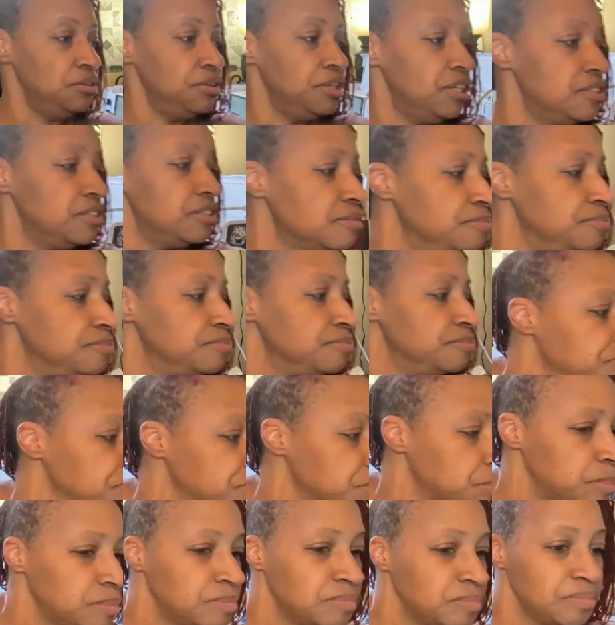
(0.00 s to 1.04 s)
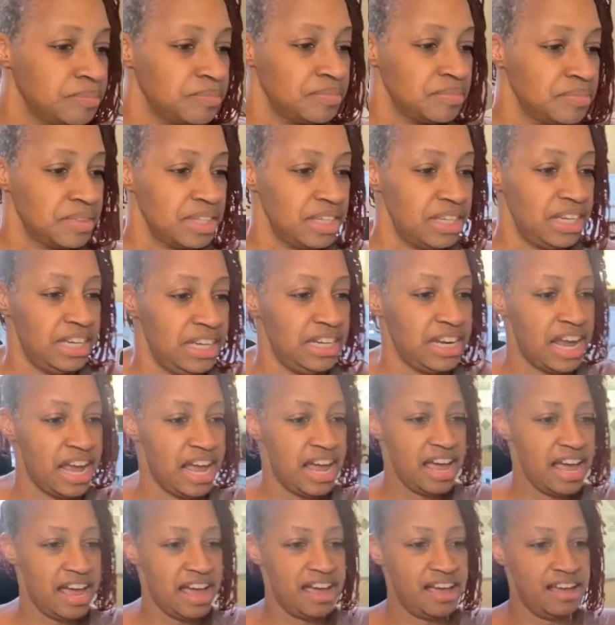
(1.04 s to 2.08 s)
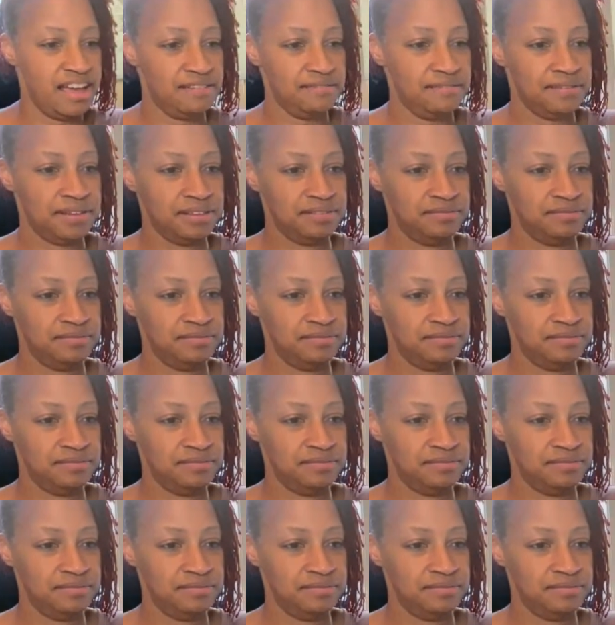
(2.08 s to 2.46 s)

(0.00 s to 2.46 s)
is. And I have